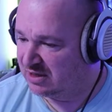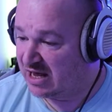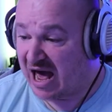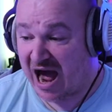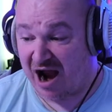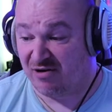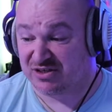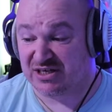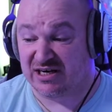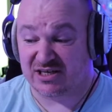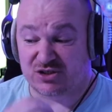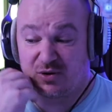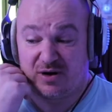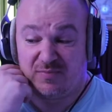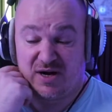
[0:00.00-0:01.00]
Aronson, last
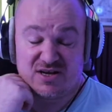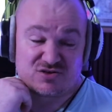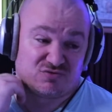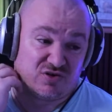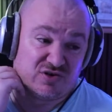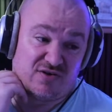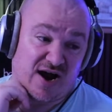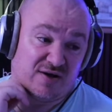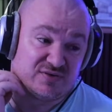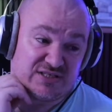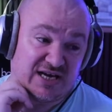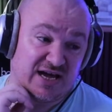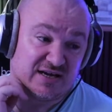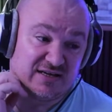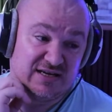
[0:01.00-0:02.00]
20 minutes run around,
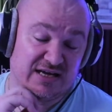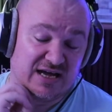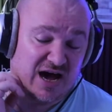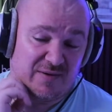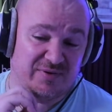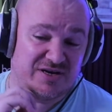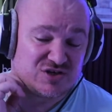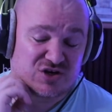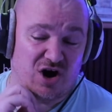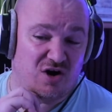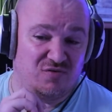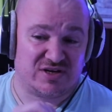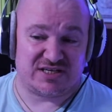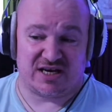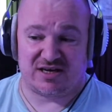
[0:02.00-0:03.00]
yeah. I mean, he's got a
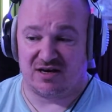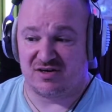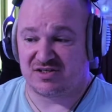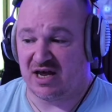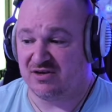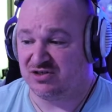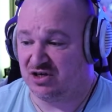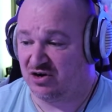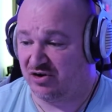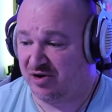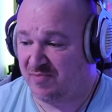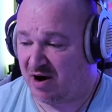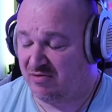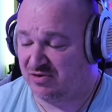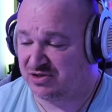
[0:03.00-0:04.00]
ridiculous engine on him,
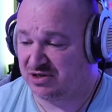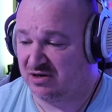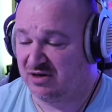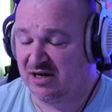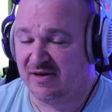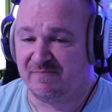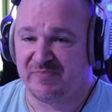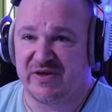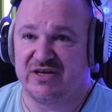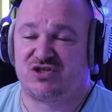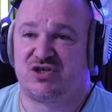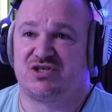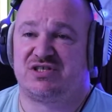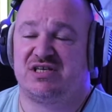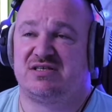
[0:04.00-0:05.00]
Aronson. It's
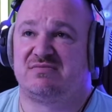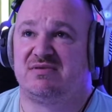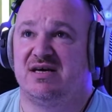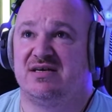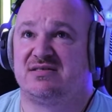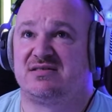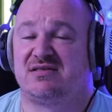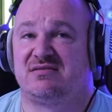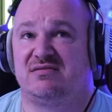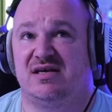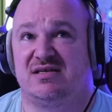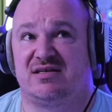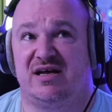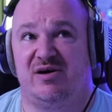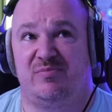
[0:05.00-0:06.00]
just his
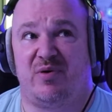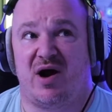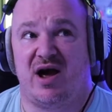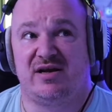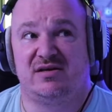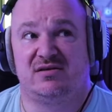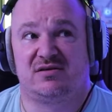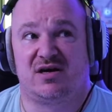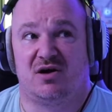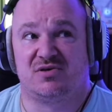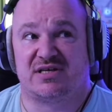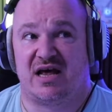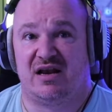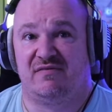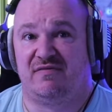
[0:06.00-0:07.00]
little brain goes
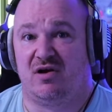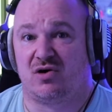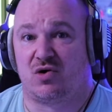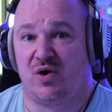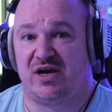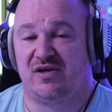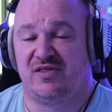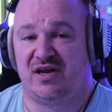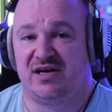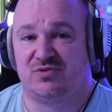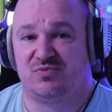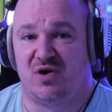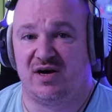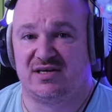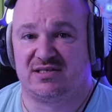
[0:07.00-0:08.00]
a hell of a lot quicker than
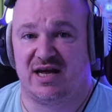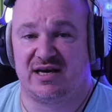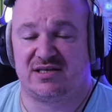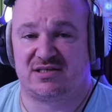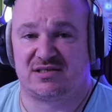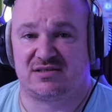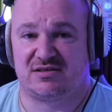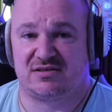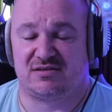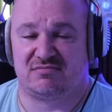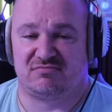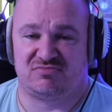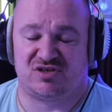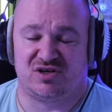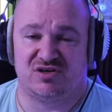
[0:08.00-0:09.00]
what his legs
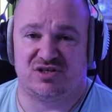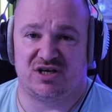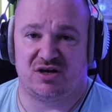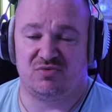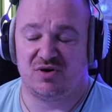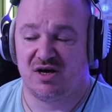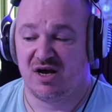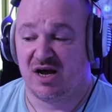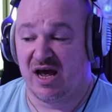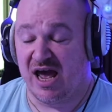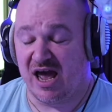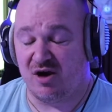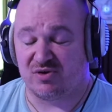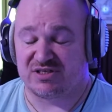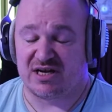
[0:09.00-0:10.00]
can do.
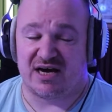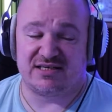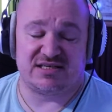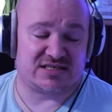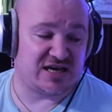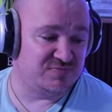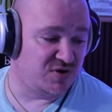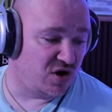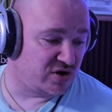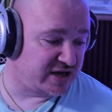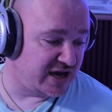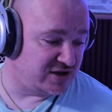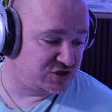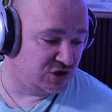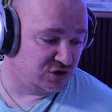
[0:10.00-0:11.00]
It was nice to see him not
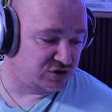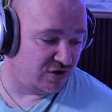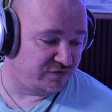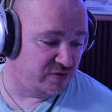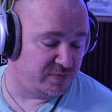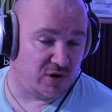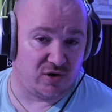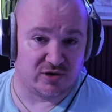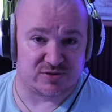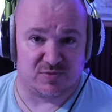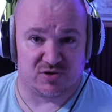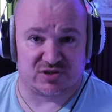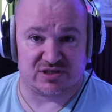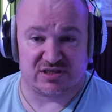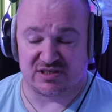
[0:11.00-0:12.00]
get chucked off the ball as
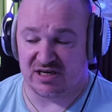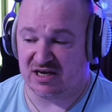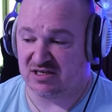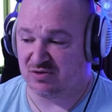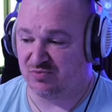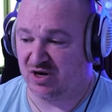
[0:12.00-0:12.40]
much this season.